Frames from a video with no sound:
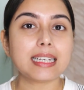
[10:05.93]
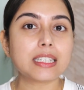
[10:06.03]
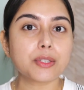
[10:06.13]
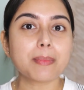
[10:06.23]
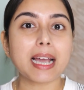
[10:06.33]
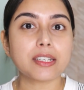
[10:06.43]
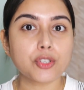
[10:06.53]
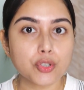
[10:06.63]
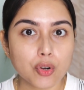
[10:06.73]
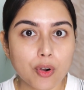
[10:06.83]
It's my
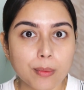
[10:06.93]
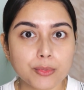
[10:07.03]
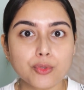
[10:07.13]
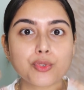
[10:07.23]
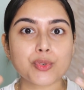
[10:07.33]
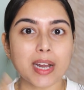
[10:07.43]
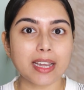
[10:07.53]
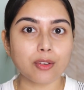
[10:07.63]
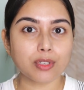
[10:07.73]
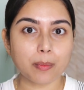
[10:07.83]
job to
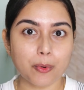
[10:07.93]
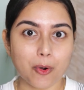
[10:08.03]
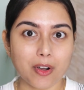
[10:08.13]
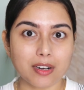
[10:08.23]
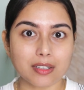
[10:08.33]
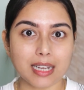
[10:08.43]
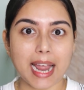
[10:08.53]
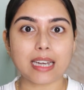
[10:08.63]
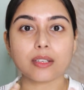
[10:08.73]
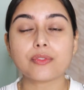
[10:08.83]
try out a product,
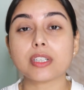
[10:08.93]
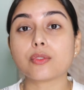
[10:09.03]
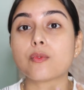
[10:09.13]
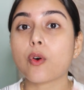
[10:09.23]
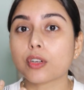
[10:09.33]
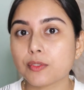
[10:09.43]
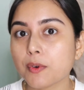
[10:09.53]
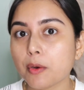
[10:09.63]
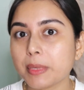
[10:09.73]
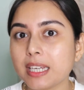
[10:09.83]
and if it works
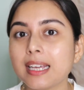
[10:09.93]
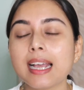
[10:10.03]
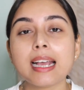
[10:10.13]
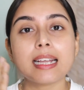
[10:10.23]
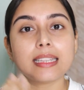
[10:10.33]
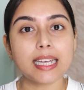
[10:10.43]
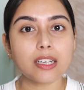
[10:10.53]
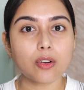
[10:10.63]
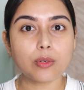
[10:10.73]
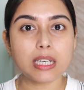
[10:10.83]
for me,
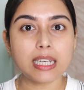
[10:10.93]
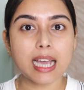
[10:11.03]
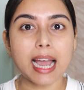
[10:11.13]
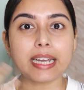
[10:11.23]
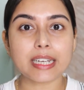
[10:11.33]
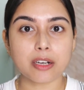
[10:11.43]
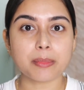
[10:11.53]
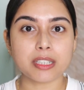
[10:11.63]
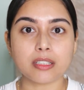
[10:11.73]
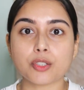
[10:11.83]
then only I
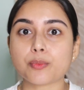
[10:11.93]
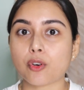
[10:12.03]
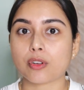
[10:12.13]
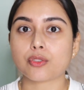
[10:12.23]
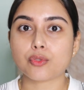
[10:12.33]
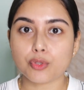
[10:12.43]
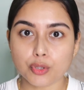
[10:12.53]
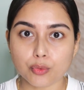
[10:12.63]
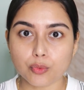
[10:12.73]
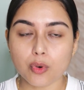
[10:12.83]
recommend these products to
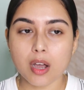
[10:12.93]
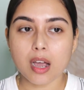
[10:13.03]
you.